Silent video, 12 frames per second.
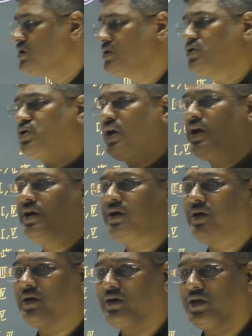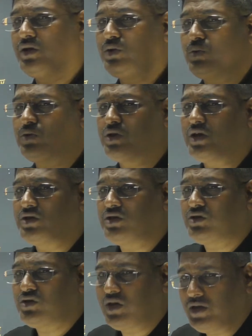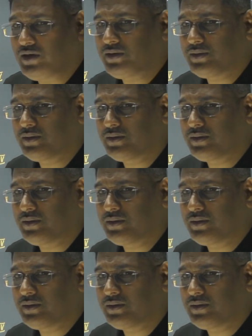in chain? There is no change in chain.